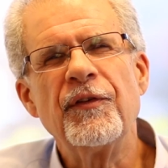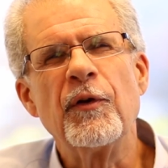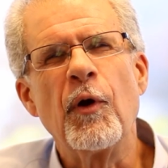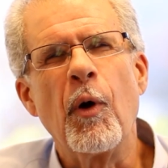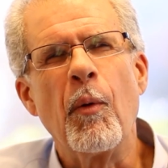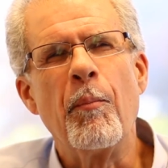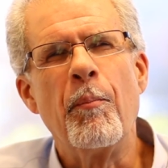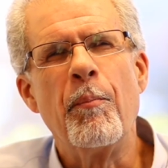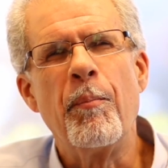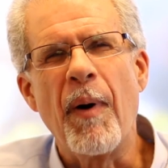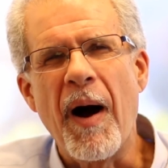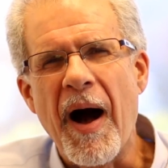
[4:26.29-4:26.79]
in
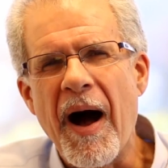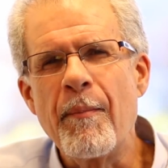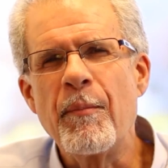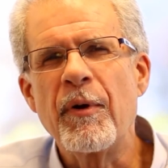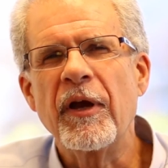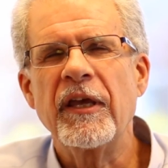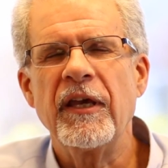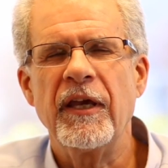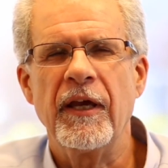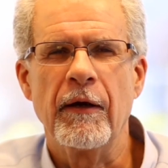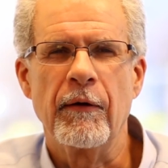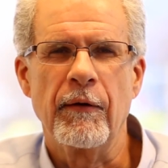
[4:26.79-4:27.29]

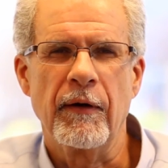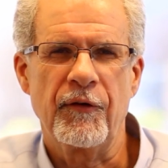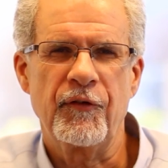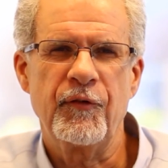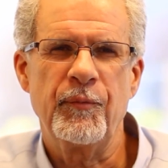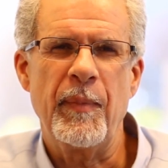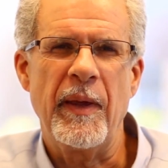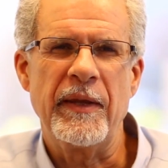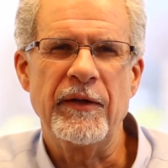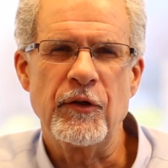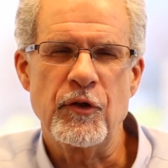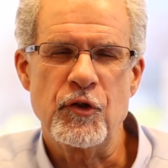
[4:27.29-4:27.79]
Obamacare
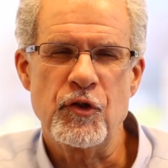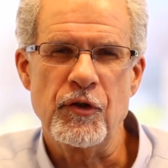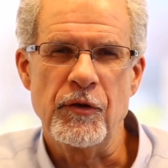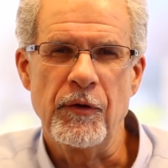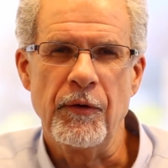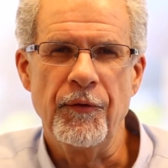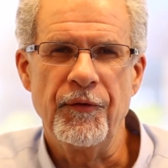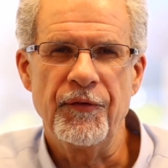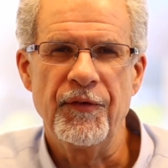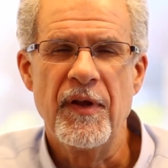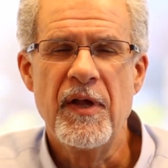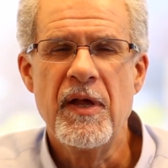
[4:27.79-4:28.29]

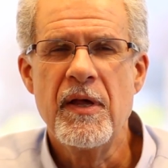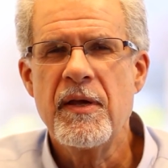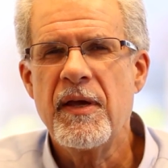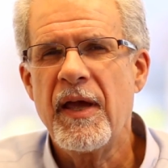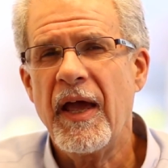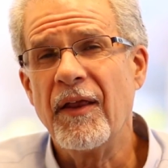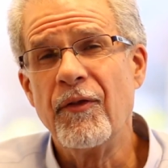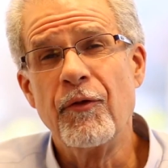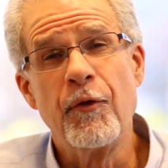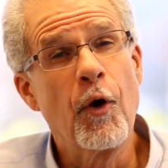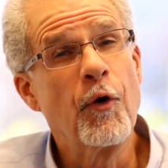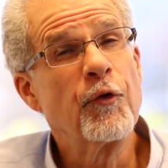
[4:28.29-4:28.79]
expenditures,
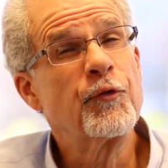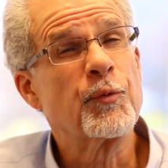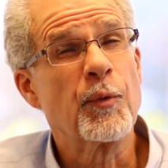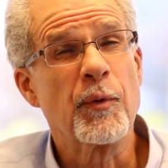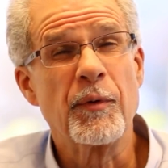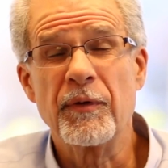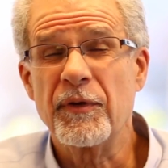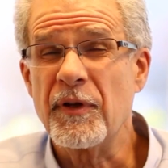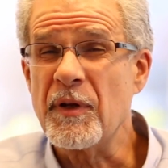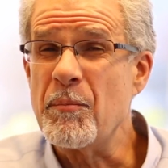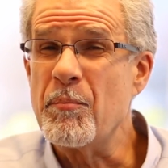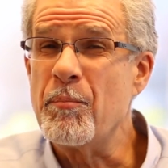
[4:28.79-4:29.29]
and those were
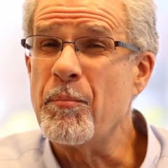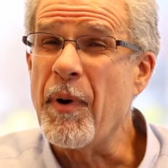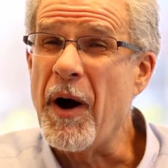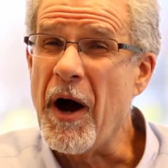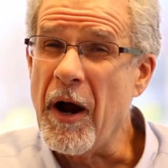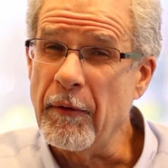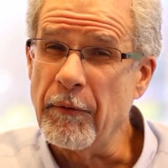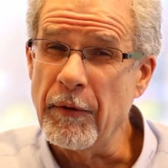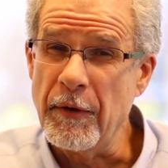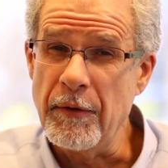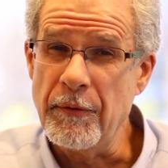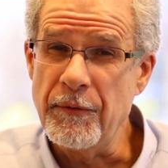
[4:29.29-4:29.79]
really
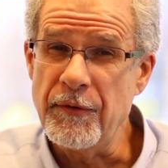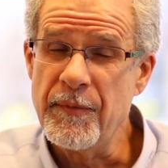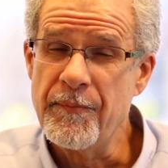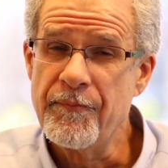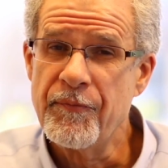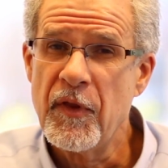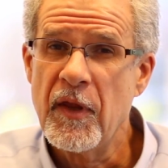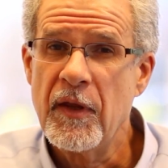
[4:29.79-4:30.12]
borrowed.